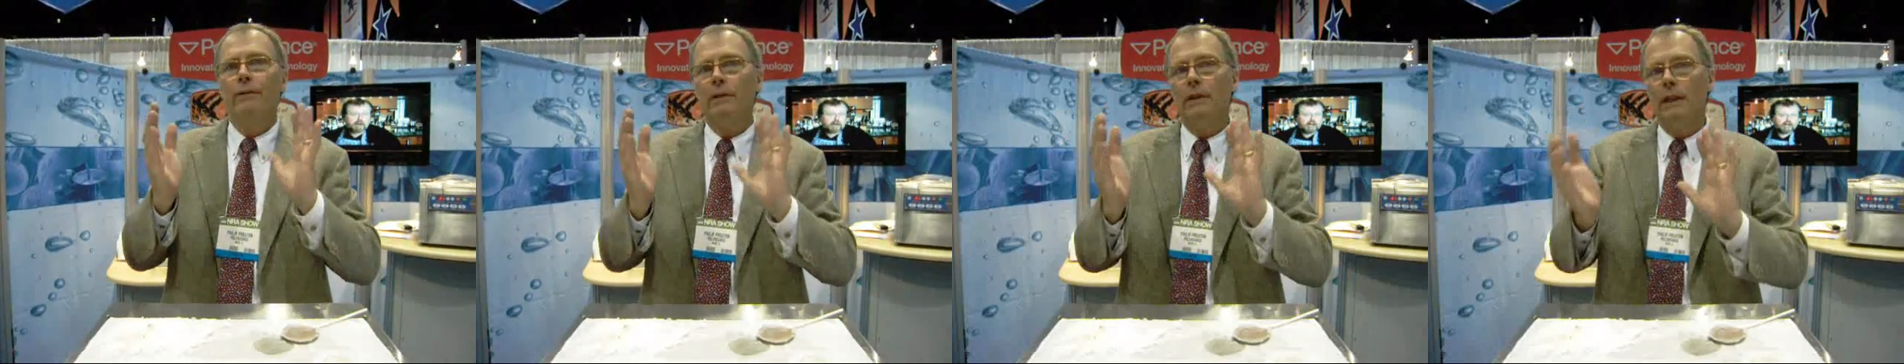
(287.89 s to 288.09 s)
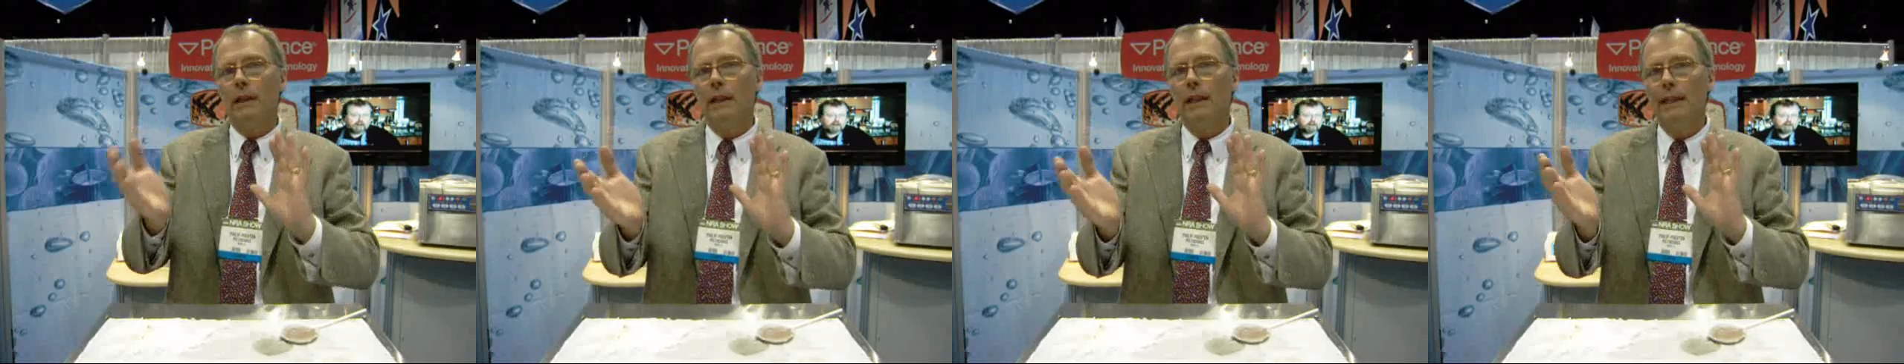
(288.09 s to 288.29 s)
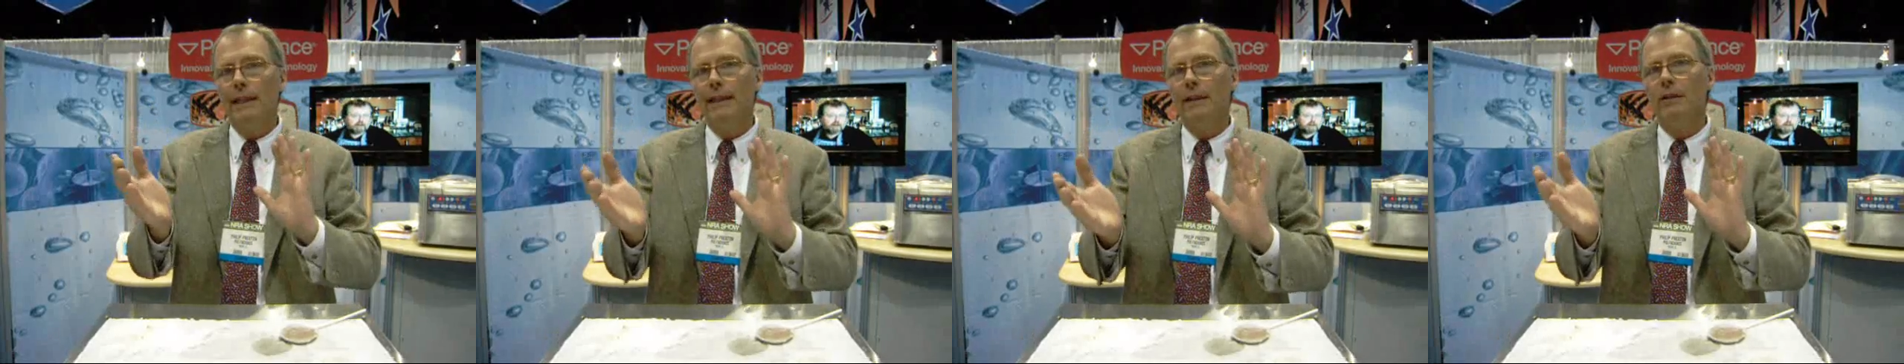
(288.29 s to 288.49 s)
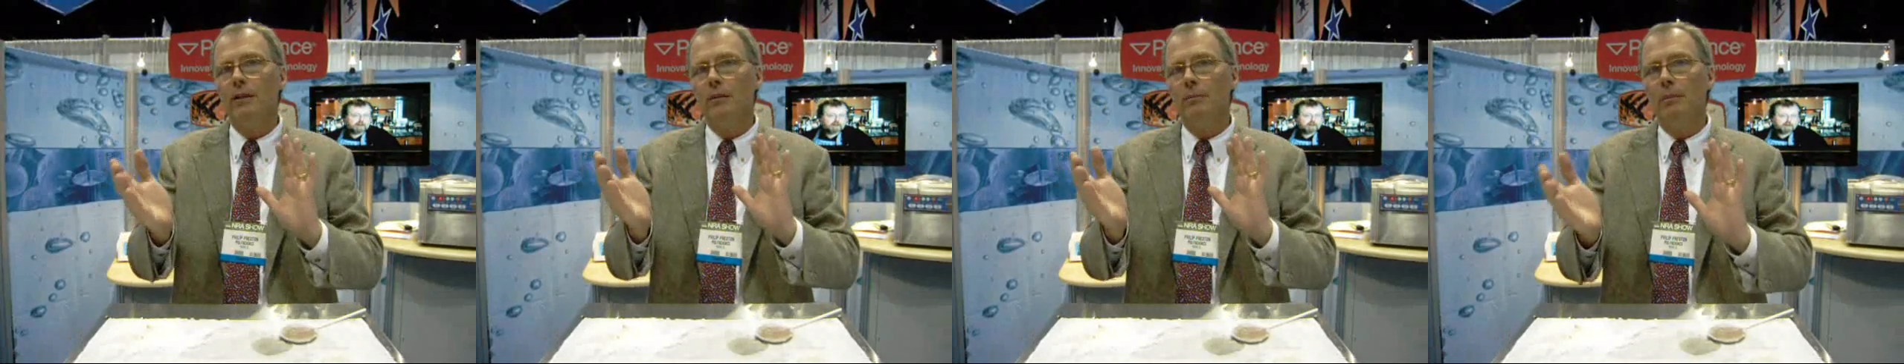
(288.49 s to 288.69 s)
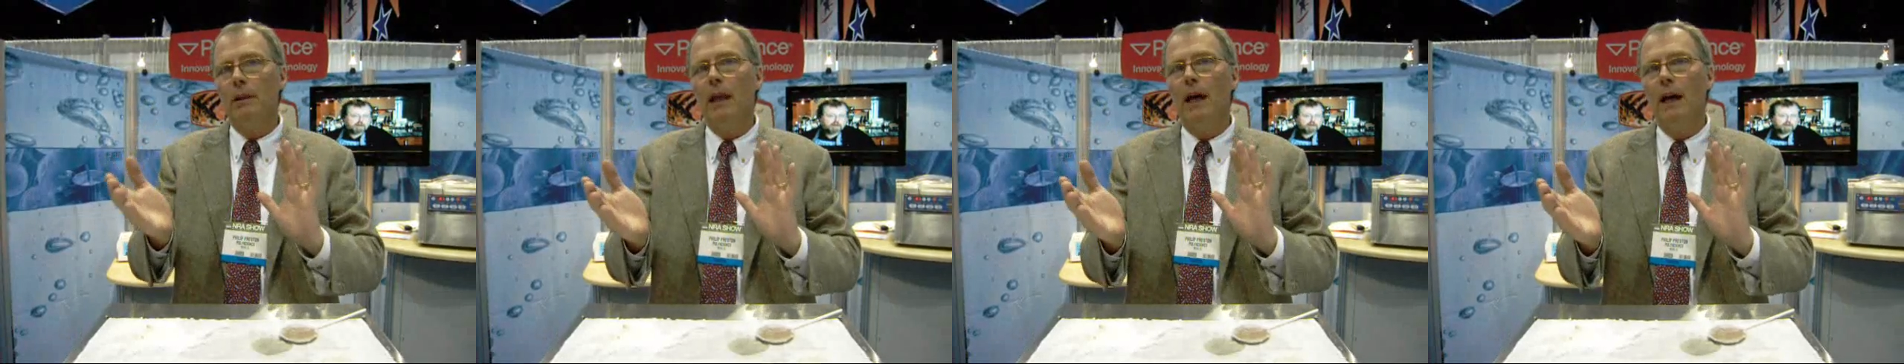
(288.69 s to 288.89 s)
clear
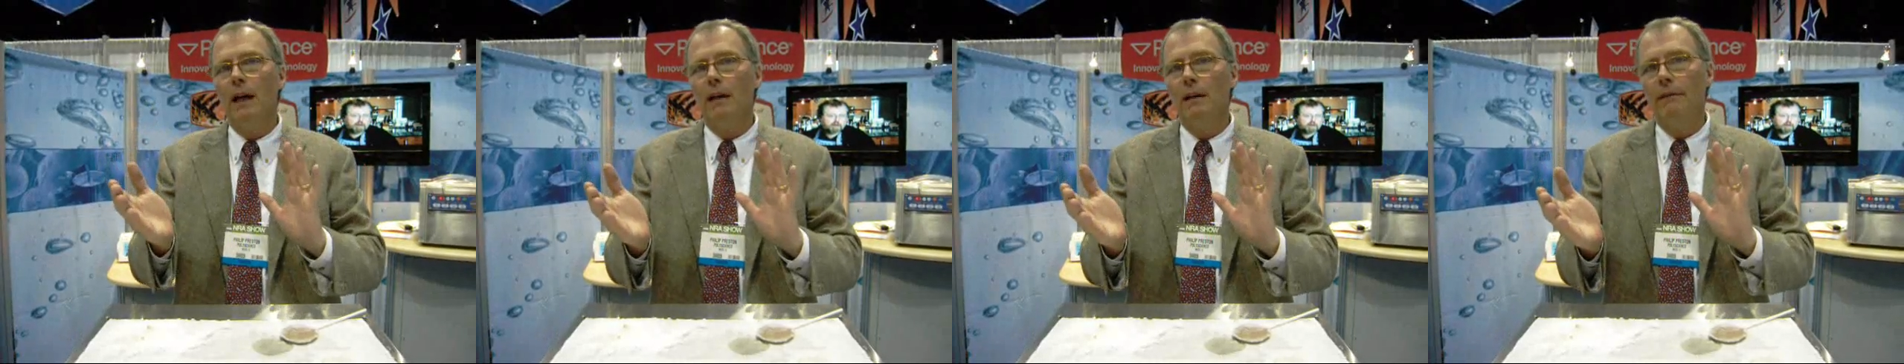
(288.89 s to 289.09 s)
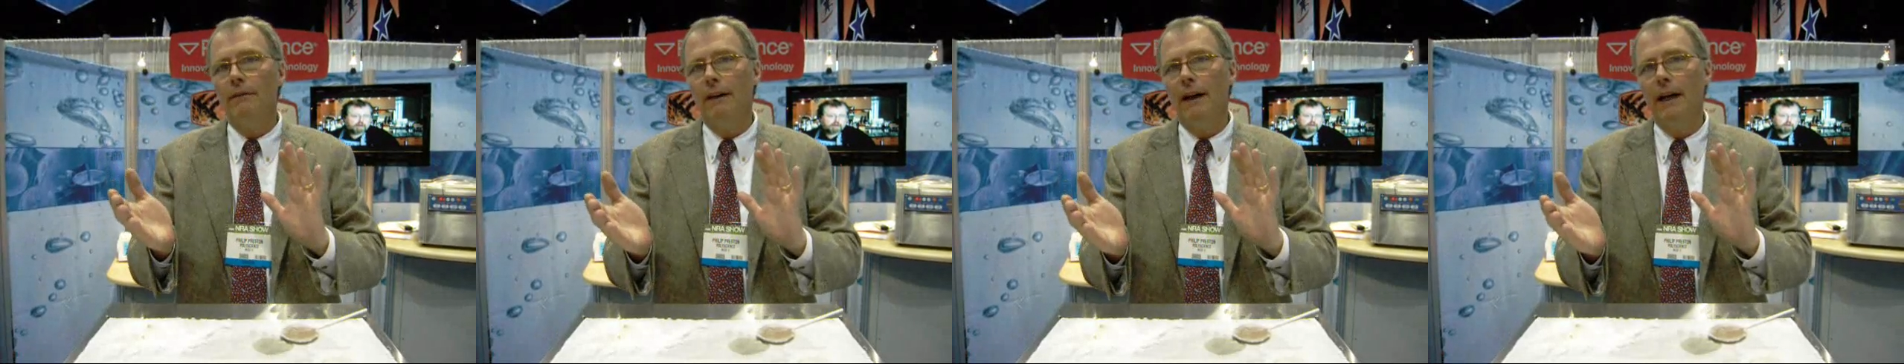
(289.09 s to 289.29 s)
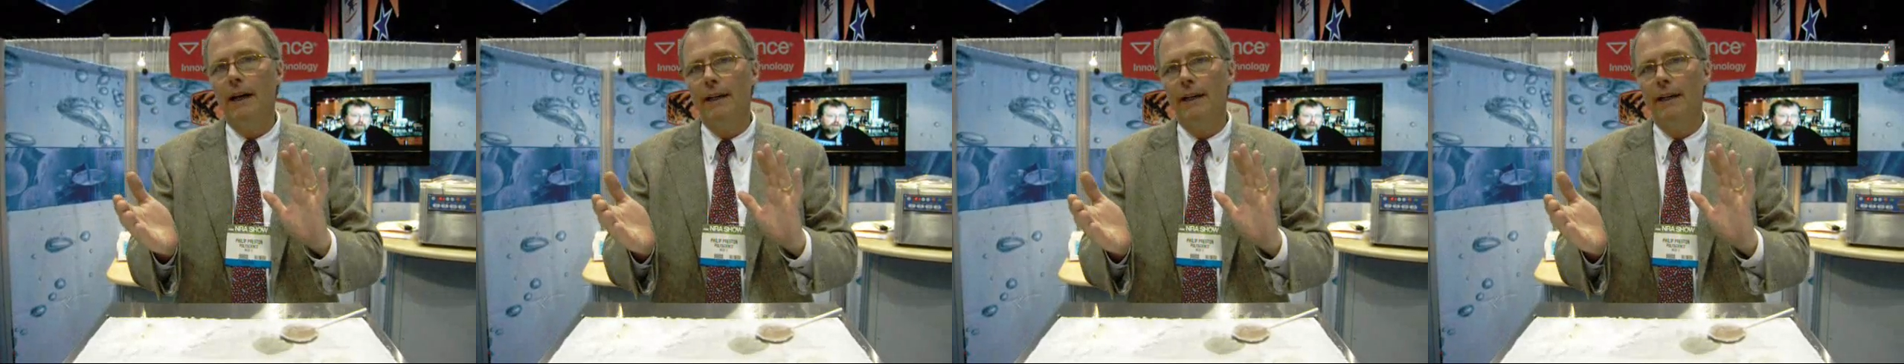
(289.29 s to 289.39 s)
block of ice.